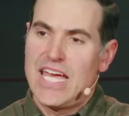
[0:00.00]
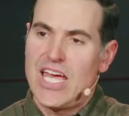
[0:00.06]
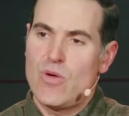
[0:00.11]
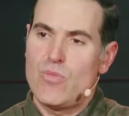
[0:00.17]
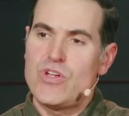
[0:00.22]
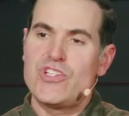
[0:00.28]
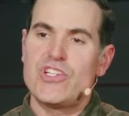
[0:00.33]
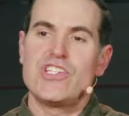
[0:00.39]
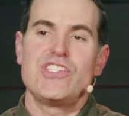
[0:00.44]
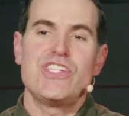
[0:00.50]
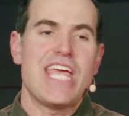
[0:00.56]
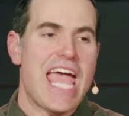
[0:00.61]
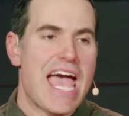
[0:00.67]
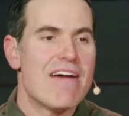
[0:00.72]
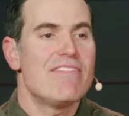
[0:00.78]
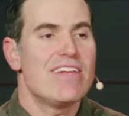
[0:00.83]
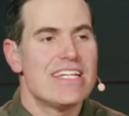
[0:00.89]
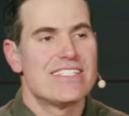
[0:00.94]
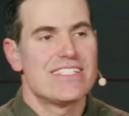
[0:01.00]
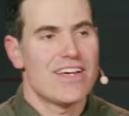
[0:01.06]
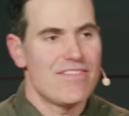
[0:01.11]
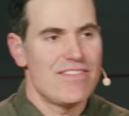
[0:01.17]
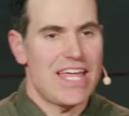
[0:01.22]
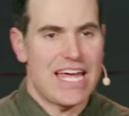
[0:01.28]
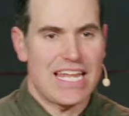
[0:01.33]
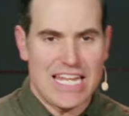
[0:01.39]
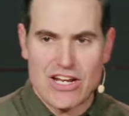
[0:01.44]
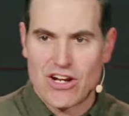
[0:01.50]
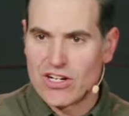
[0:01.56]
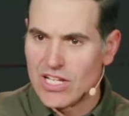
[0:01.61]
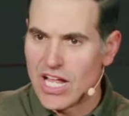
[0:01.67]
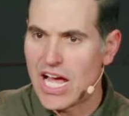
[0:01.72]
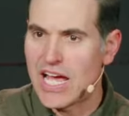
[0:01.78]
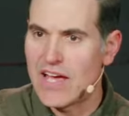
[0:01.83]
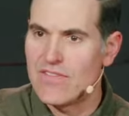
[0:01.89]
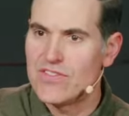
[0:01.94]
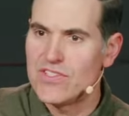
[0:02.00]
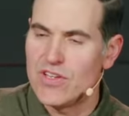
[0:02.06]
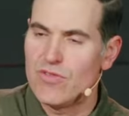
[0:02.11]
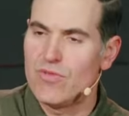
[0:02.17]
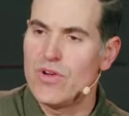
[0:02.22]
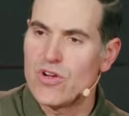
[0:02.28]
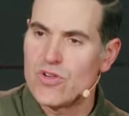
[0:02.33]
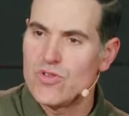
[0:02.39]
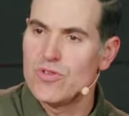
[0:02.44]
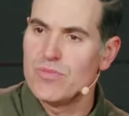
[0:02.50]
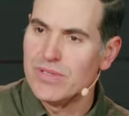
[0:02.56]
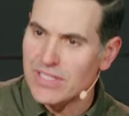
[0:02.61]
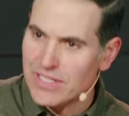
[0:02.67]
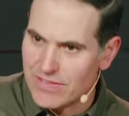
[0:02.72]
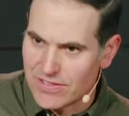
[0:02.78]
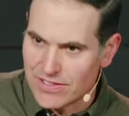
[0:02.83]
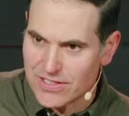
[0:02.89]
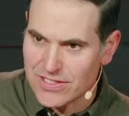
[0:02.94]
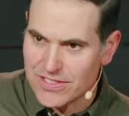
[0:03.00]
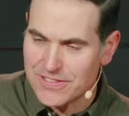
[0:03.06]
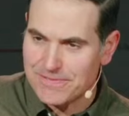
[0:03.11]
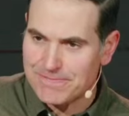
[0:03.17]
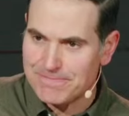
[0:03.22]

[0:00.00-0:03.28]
And we should see evidence of that in our lives if we are true believers.